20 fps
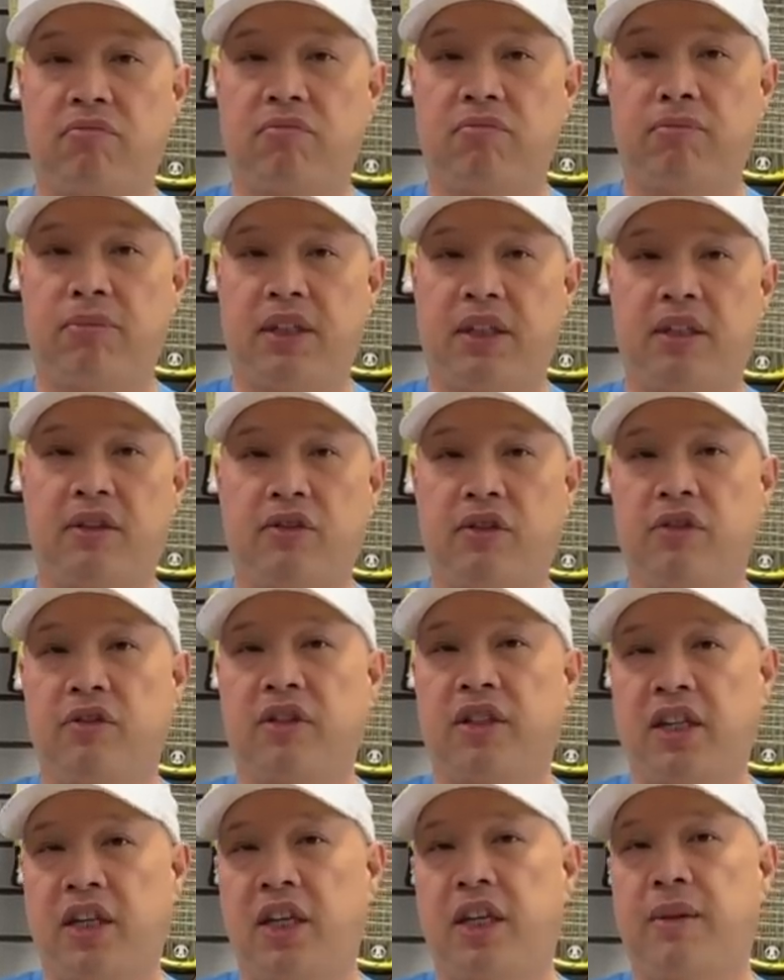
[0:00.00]
because it'll
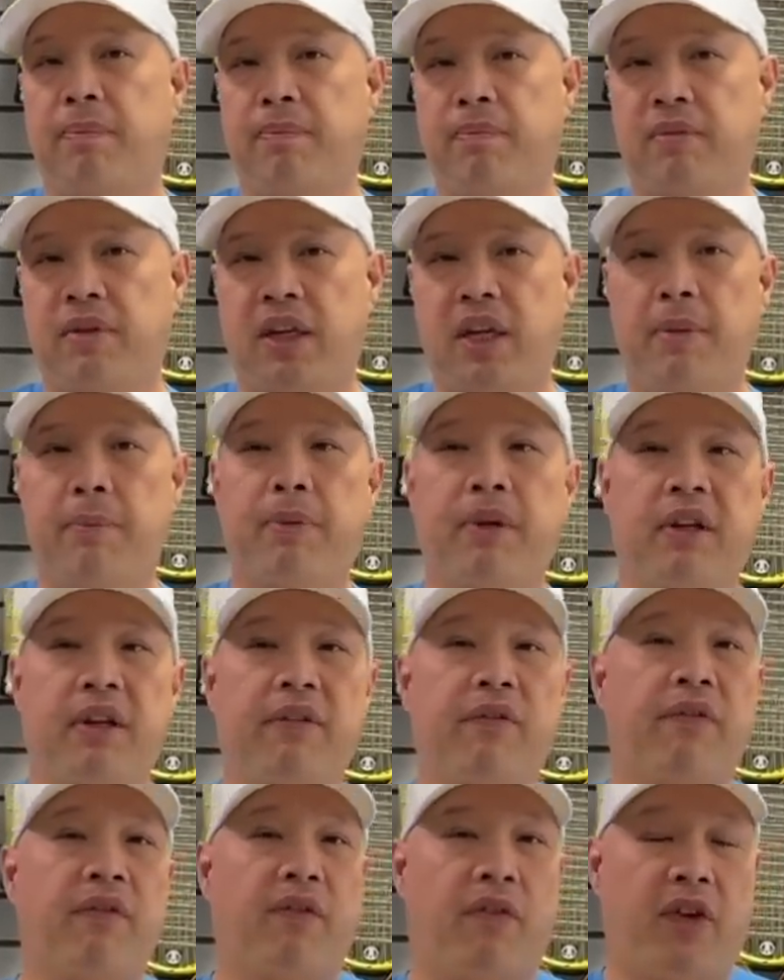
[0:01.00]
keep keeping
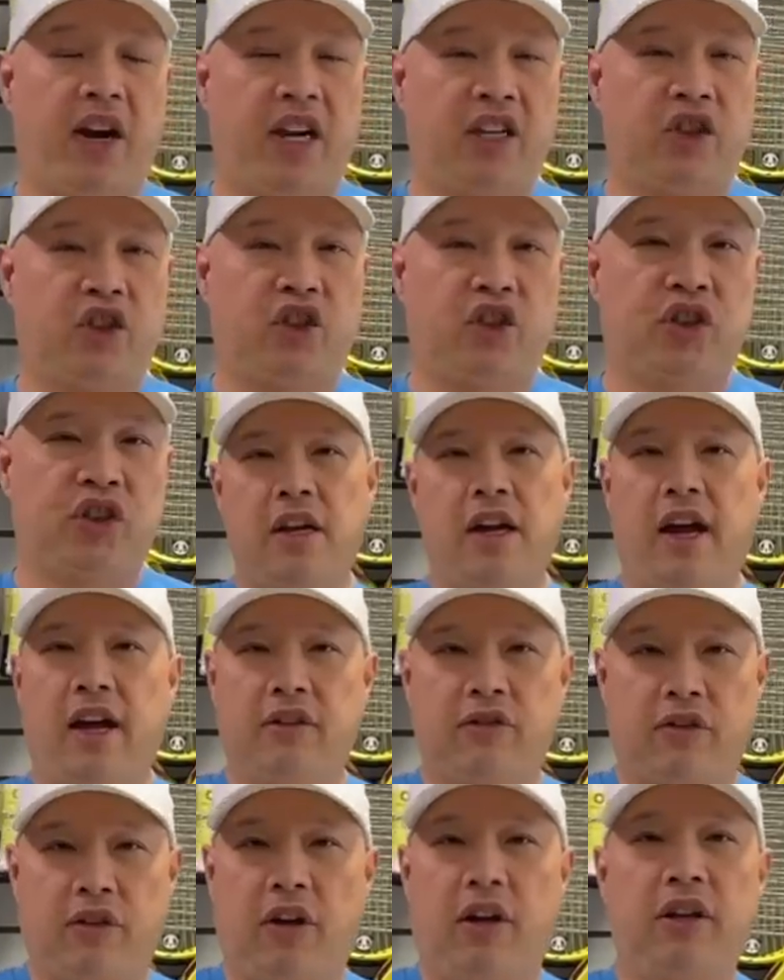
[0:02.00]
it fresh.
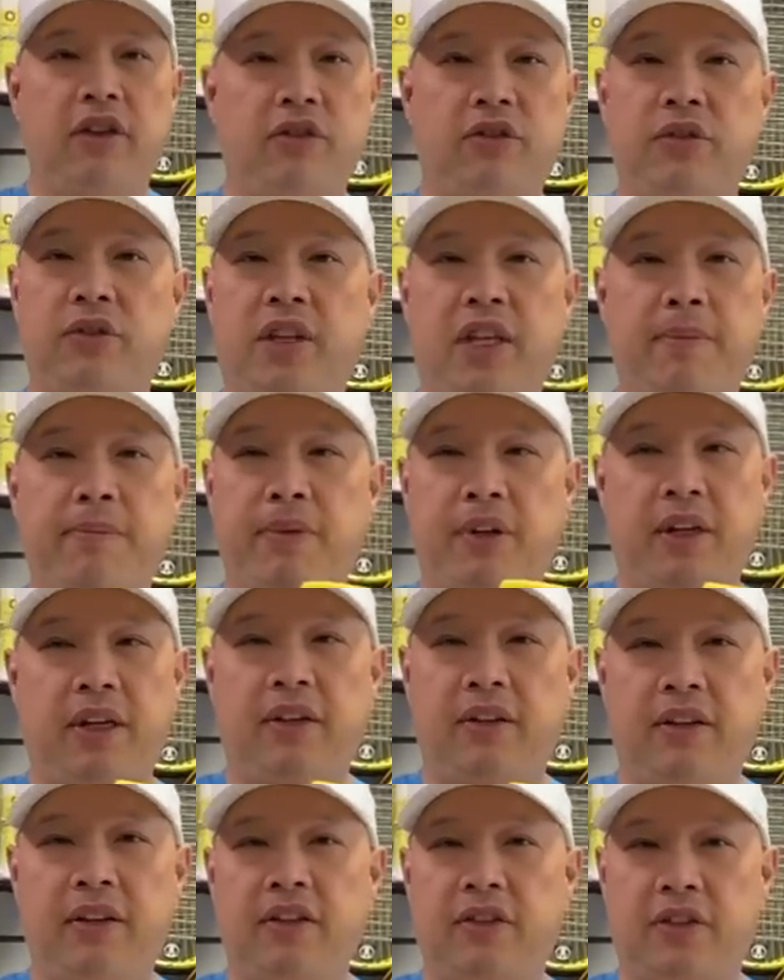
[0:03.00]
As long as you keep it
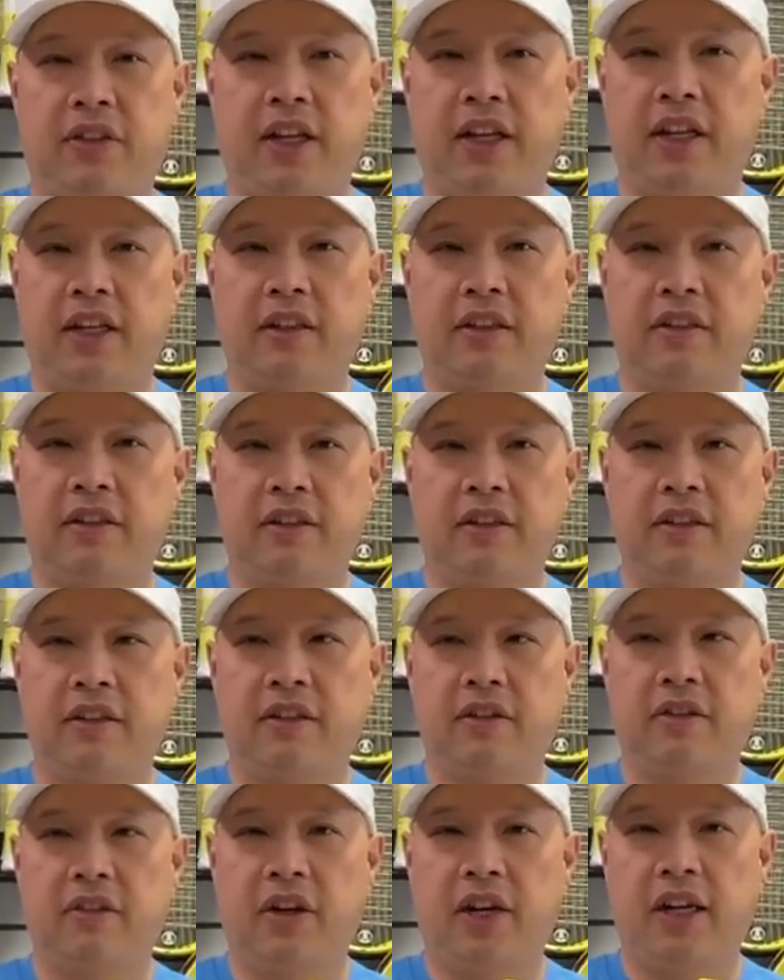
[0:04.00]
in this thing,
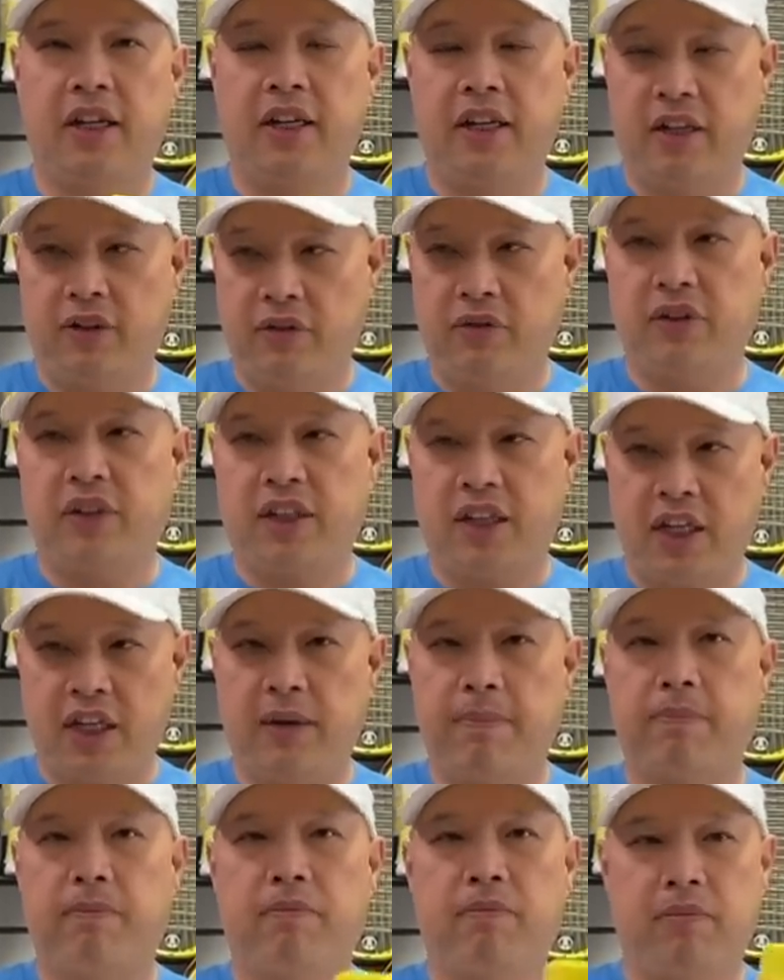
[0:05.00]
right, it'll
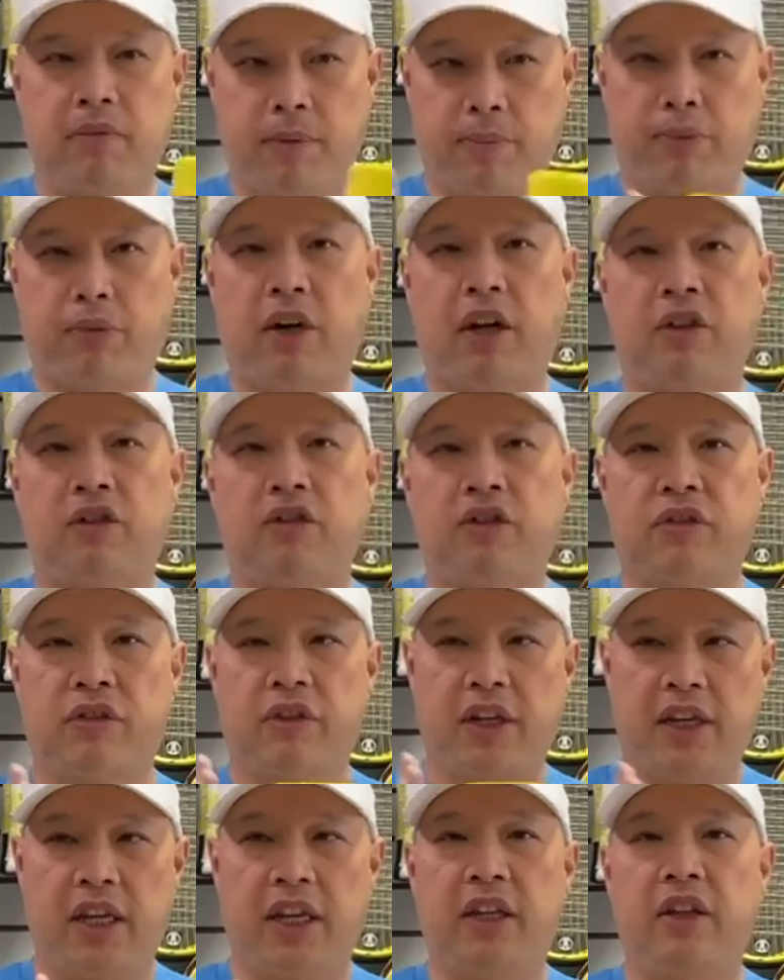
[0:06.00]
keep the pressure
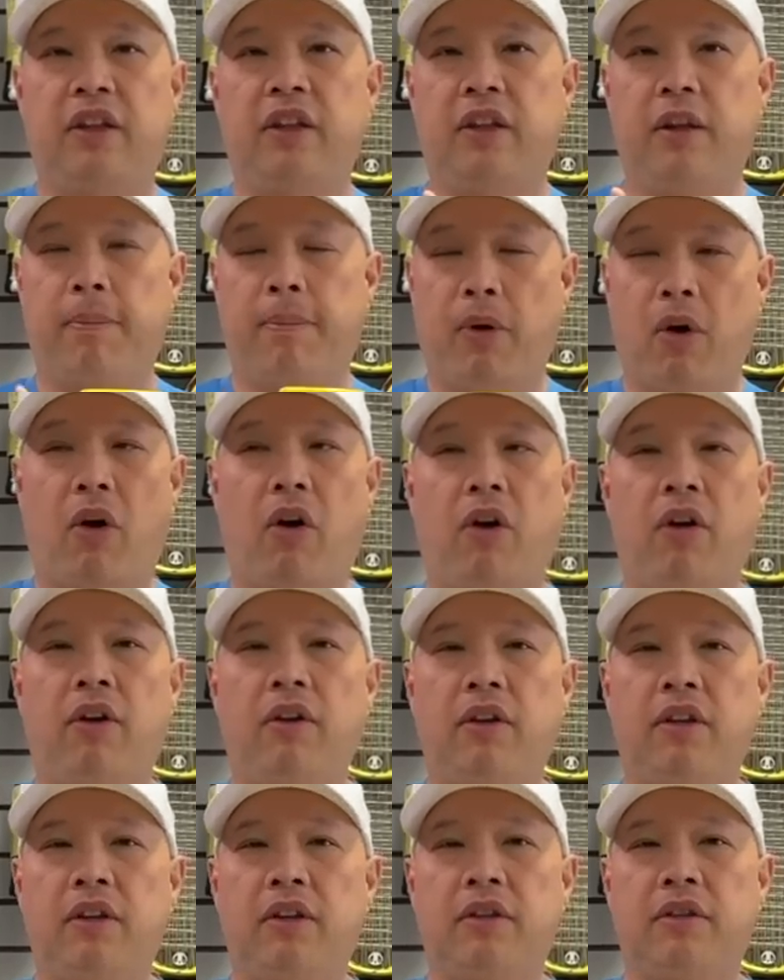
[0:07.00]
in the ball.
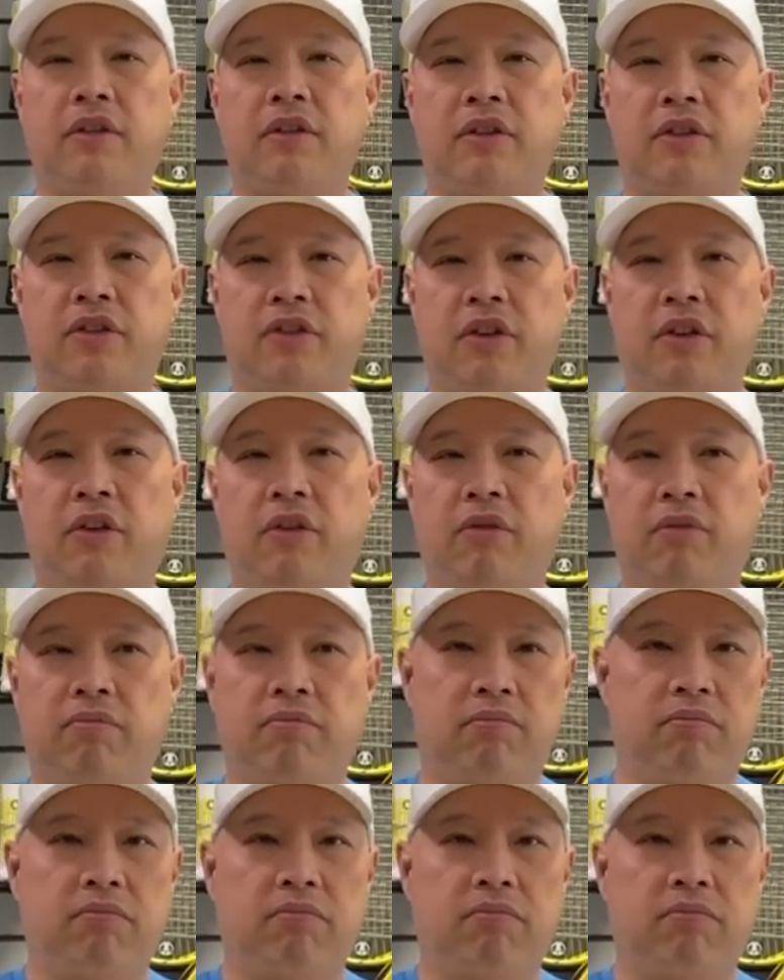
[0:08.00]
So